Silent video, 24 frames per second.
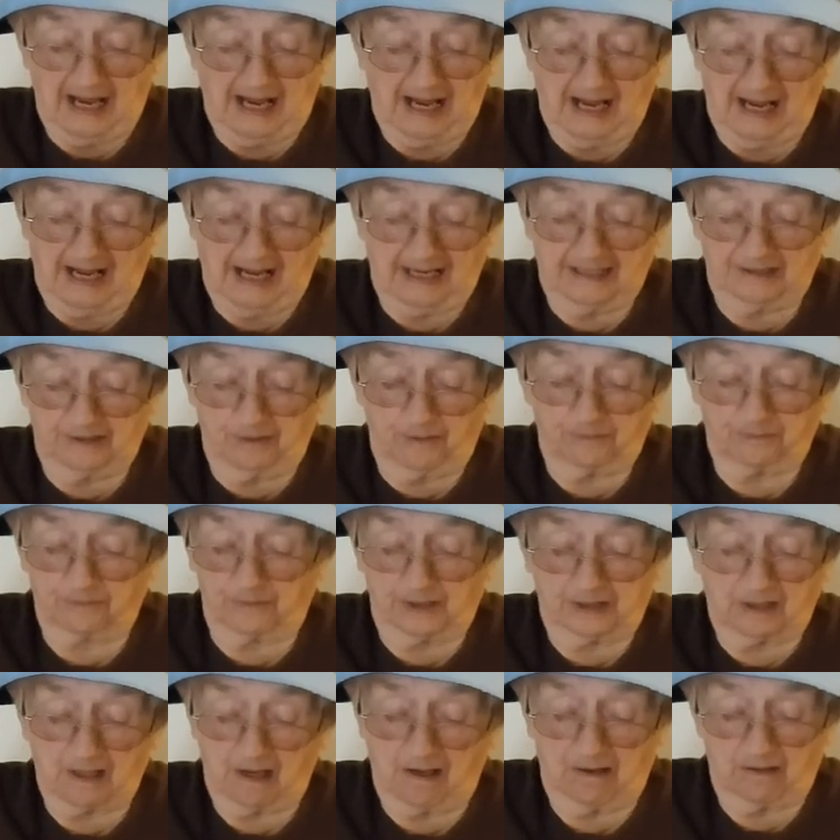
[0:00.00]
I don't
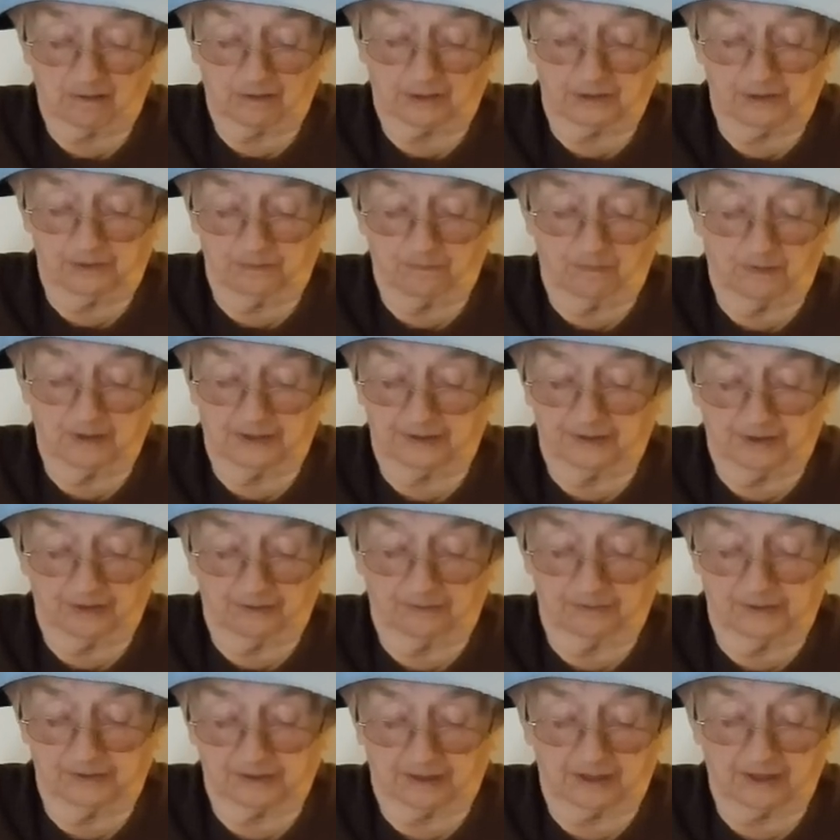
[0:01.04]
recall who won the
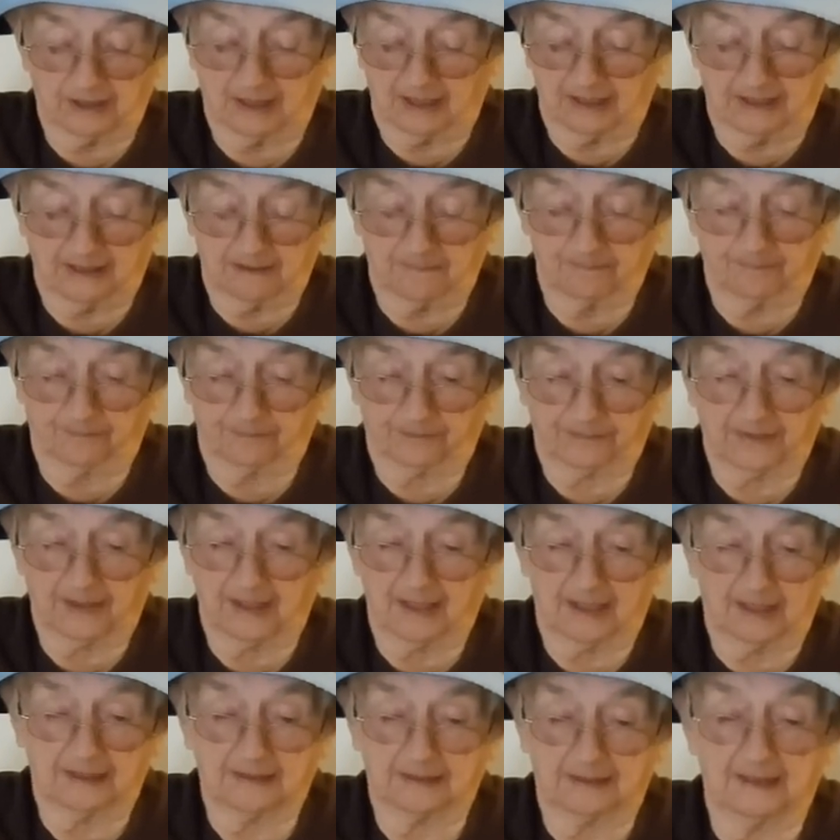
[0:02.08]
rook game
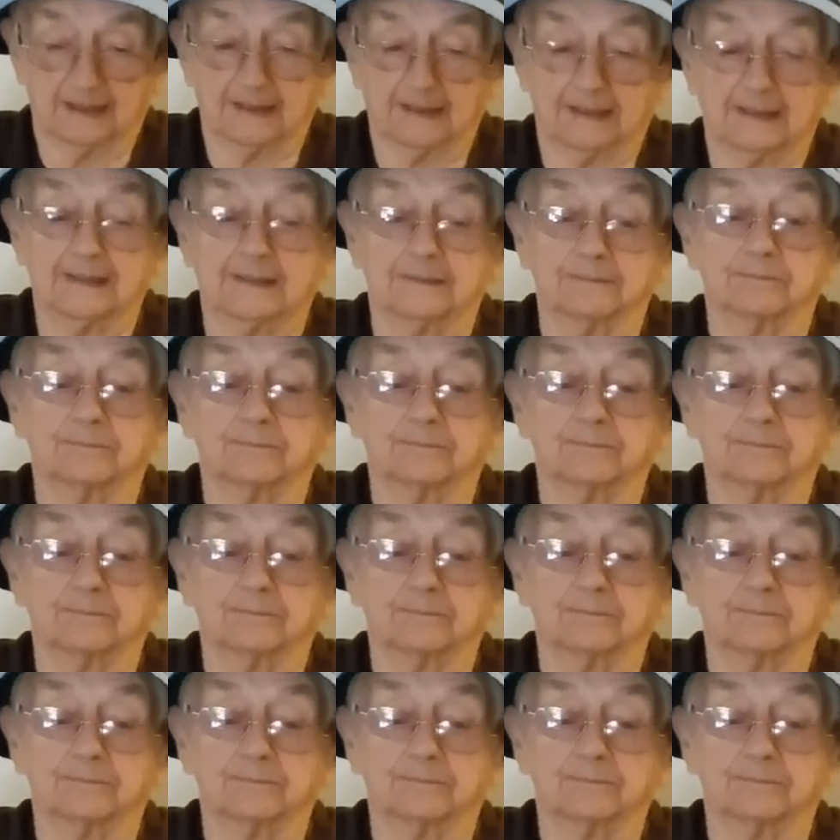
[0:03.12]
that day.